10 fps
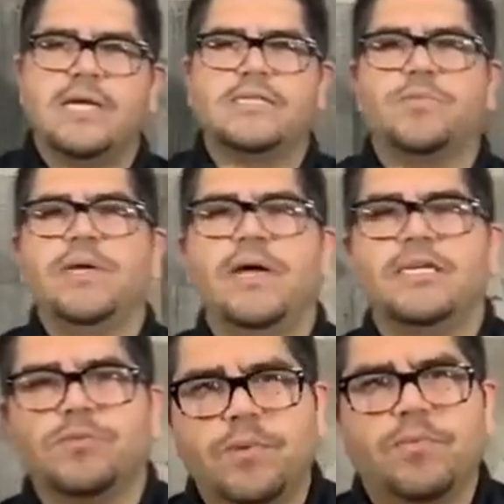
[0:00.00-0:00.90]
as we
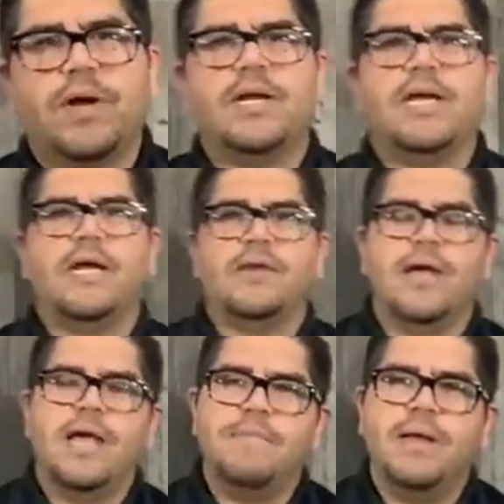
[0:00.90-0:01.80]
as we pray together.
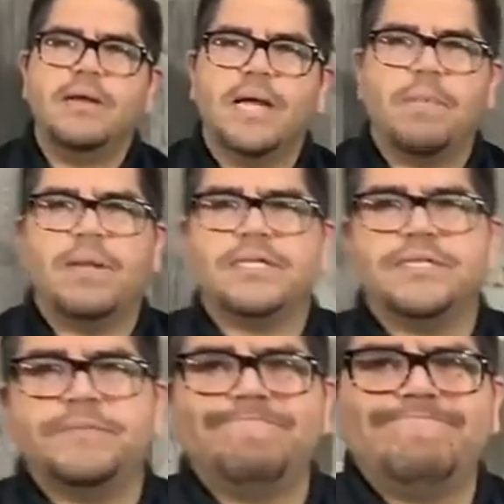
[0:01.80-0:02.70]
Amen. God bless
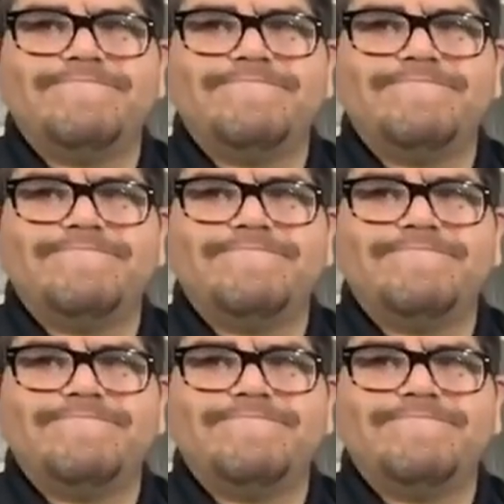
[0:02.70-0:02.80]
you.